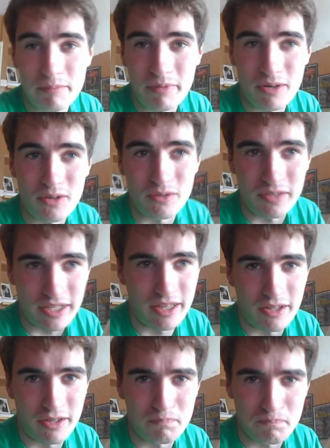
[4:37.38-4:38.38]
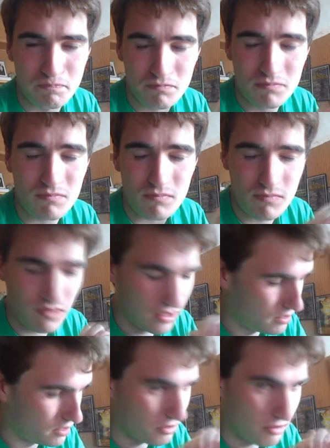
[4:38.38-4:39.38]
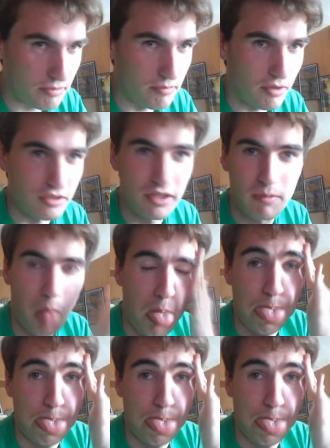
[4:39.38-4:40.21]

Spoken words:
below in the description box here.